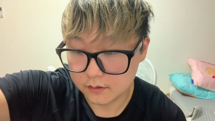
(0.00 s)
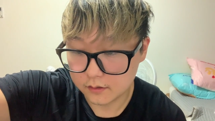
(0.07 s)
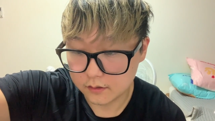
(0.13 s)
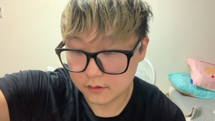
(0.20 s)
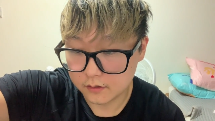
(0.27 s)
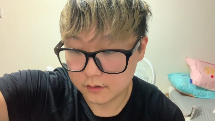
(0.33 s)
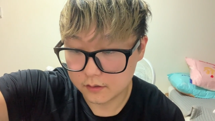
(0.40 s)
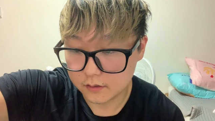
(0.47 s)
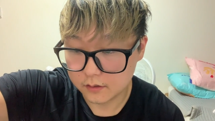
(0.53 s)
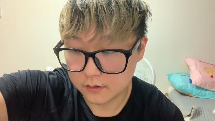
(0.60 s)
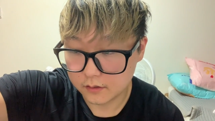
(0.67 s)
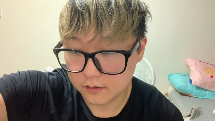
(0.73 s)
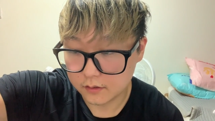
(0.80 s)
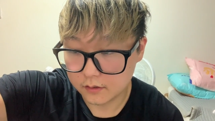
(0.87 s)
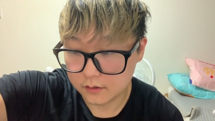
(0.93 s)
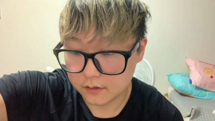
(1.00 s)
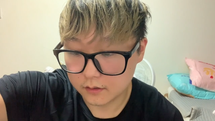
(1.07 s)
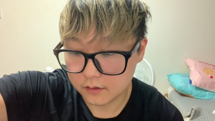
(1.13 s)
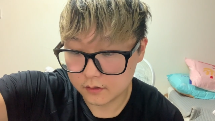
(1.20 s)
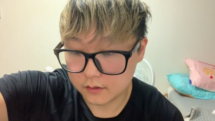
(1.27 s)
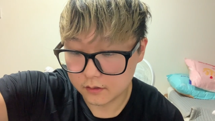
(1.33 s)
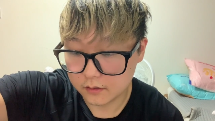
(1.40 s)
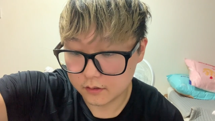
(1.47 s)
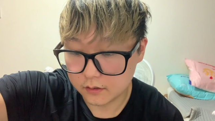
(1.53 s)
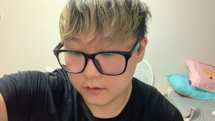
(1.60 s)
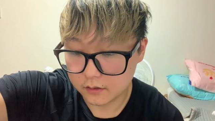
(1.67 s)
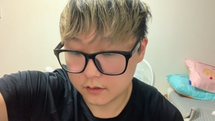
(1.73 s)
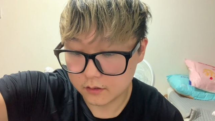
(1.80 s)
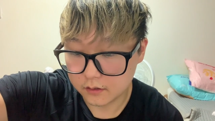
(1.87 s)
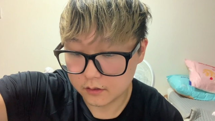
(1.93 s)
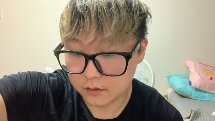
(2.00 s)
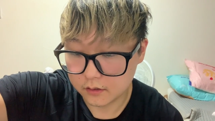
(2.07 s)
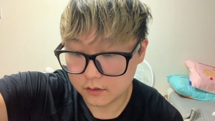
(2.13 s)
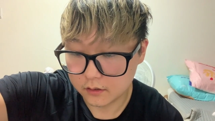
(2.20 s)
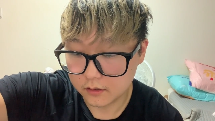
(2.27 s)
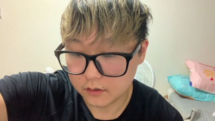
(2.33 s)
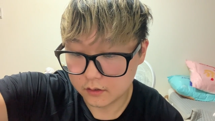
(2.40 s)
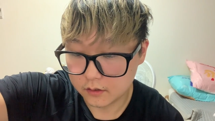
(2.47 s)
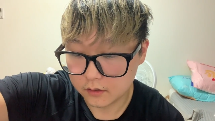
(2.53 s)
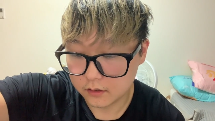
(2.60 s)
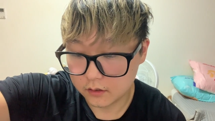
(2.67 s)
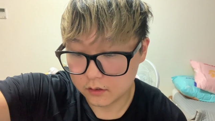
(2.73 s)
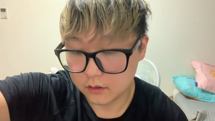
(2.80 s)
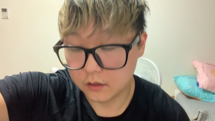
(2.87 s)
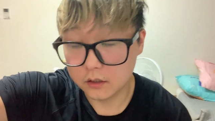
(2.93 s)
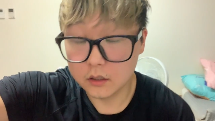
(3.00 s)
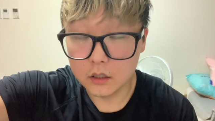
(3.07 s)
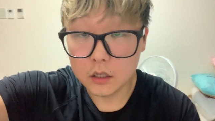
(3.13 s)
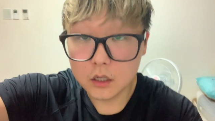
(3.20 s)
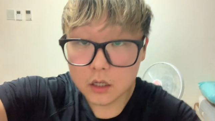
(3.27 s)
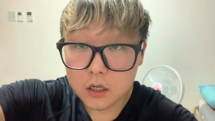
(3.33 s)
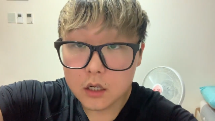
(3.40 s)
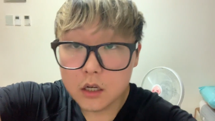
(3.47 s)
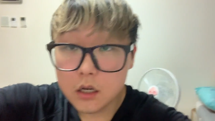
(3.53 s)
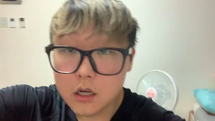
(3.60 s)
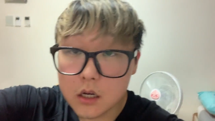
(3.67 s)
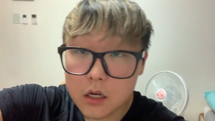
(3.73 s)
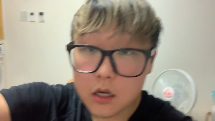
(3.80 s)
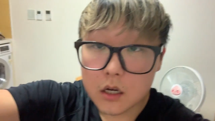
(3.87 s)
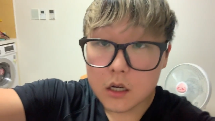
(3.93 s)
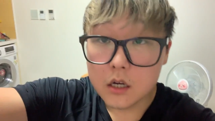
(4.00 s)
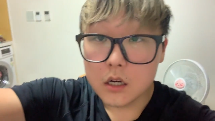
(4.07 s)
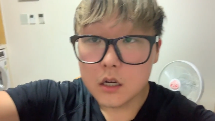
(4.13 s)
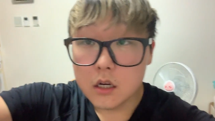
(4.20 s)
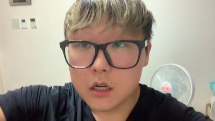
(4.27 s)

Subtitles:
(no one is talking)